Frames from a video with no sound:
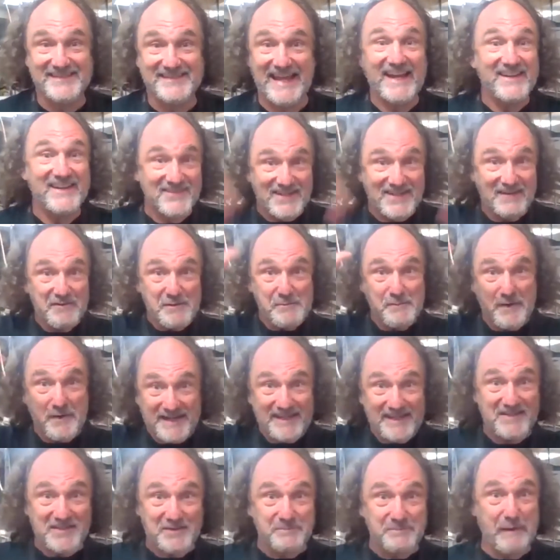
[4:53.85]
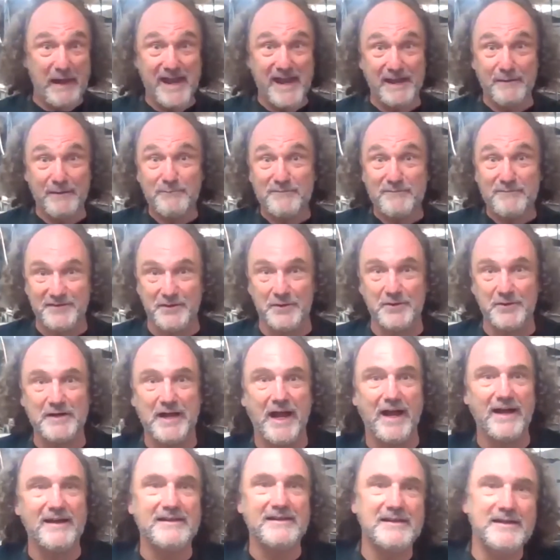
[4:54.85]
Thanks, everybody at SPAM
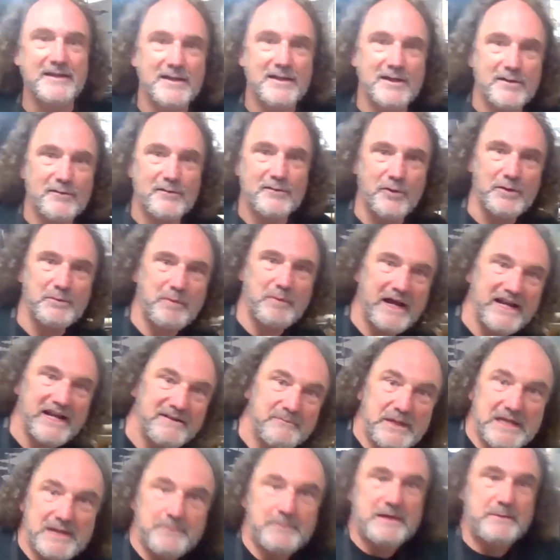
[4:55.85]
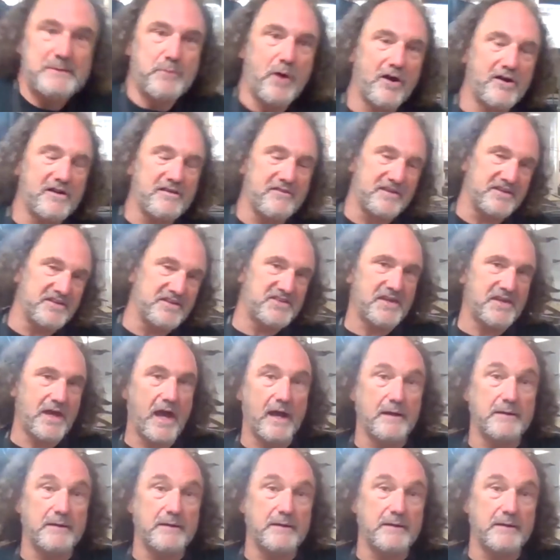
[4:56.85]
for inviting me to be part of this.